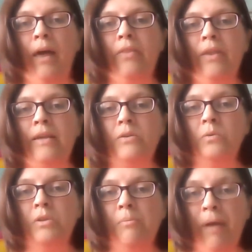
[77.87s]
There's
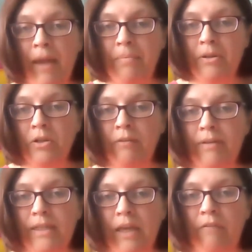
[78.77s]
also paper
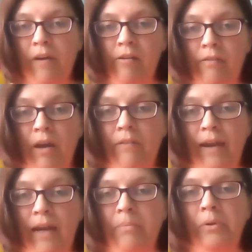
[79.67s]
diaries that are
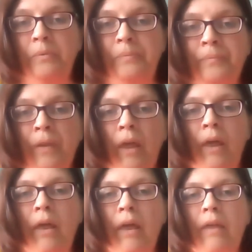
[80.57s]
available.
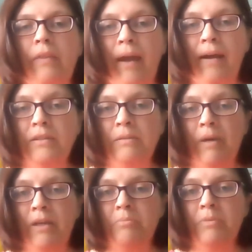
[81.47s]
The housing
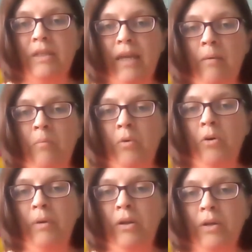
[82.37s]
management team
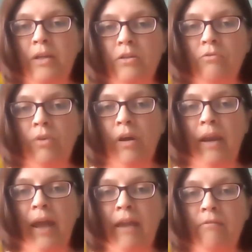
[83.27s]
will be looking to
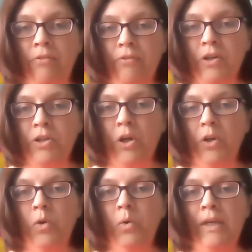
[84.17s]
run a refresher
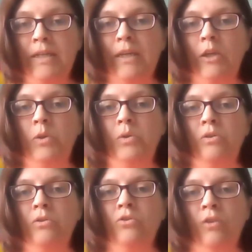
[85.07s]
noise and
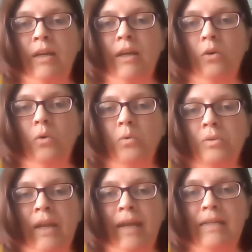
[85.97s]
nuisance training
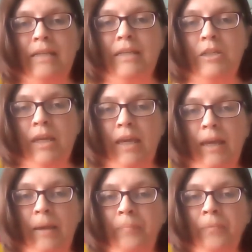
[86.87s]
course later this
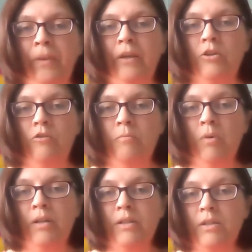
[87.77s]
year to
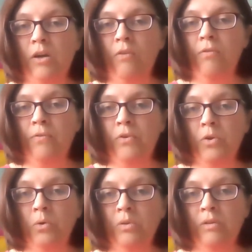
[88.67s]
remind staff of the
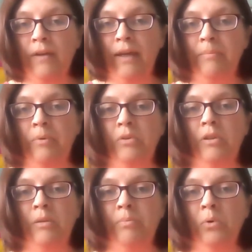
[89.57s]
tools available to
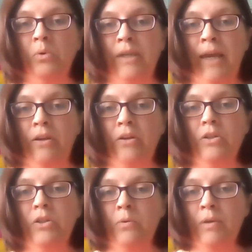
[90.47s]
support
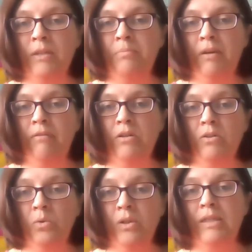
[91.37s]
tenants who experience
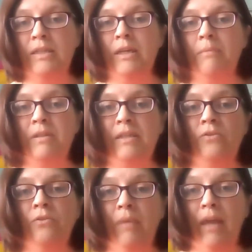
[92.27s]
noise
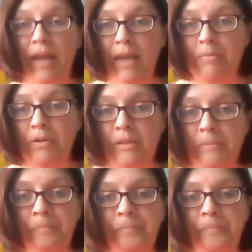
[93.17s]
disturbances from their neighbours.